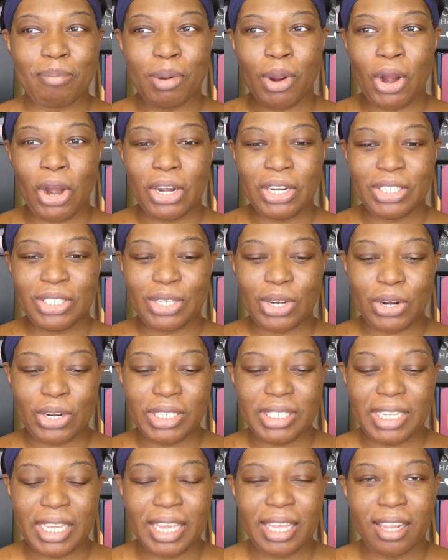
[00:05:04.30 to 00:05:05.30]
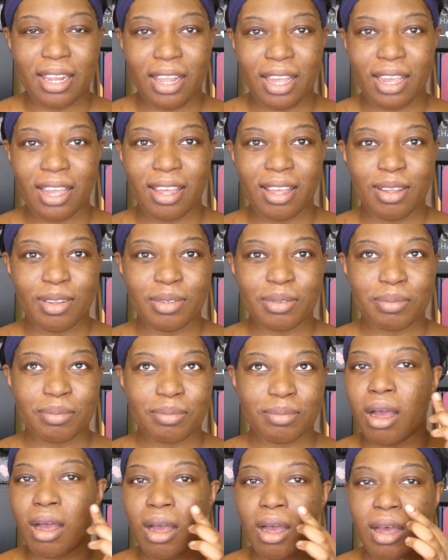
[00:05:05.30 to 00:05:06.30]
parts are tingling.
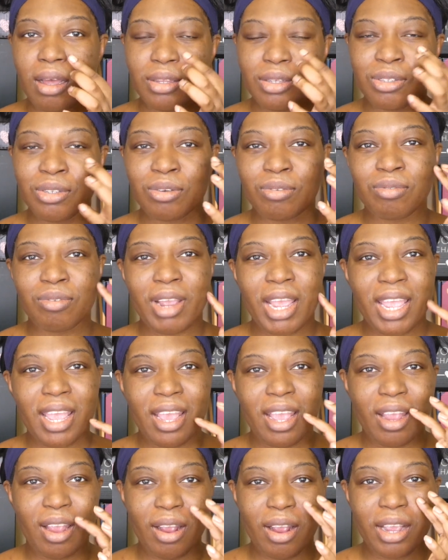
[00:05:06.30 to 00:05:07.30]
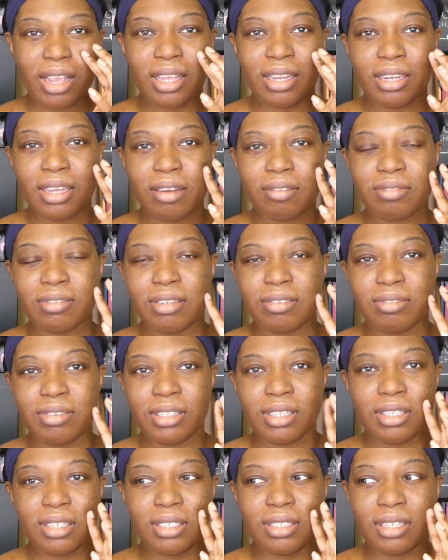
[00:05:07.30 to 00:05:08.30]
So right here, I can definitely
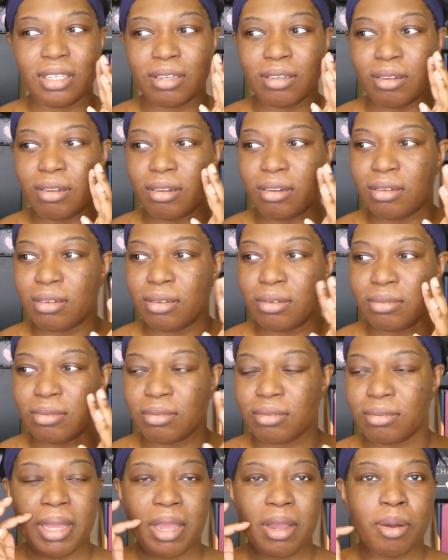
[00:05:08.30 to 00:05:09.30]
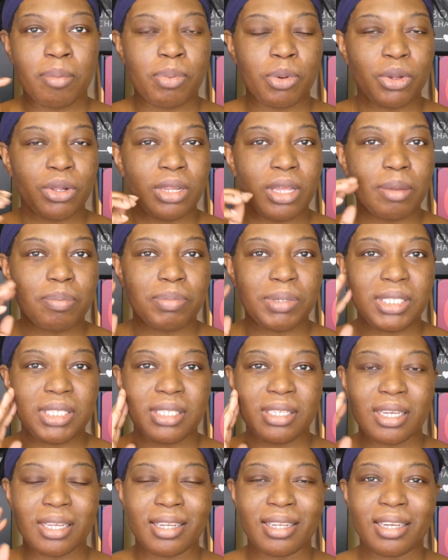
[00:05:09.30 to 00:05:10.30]
feel the tingle. My upper lip is
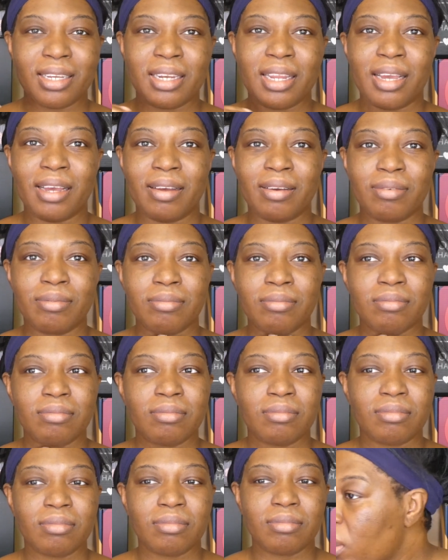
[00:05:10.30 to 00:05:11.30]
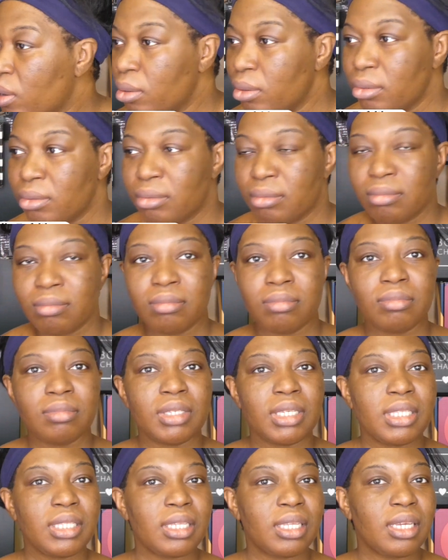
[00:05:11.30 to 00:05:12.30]
tingling now. Ooh,
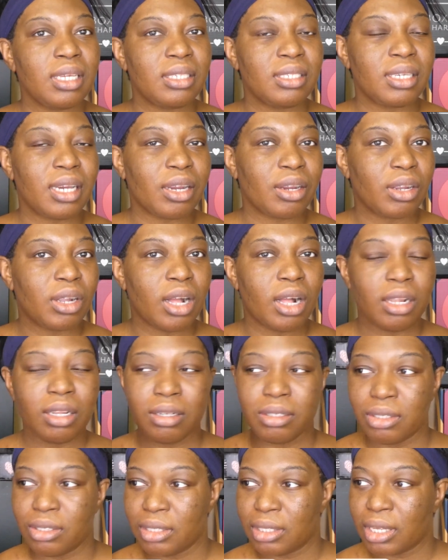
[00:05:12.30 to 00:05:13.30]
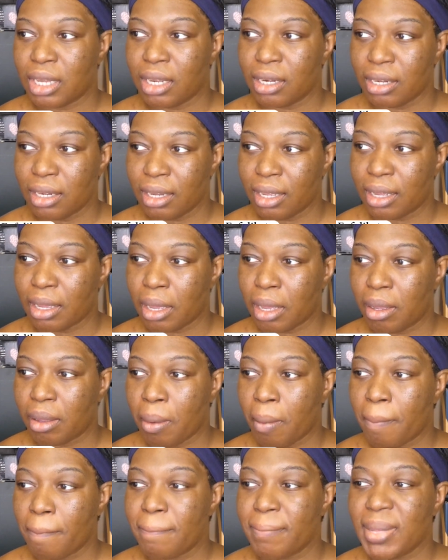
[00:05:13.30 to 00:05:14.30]
and the entire color just kind of like
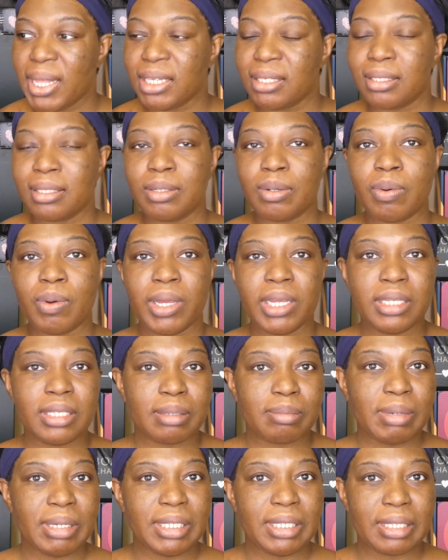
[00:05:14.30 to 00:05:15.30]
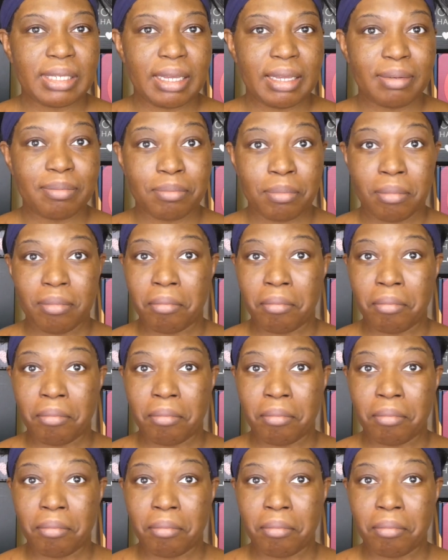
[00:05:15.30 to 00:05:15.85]
melted away into my skin.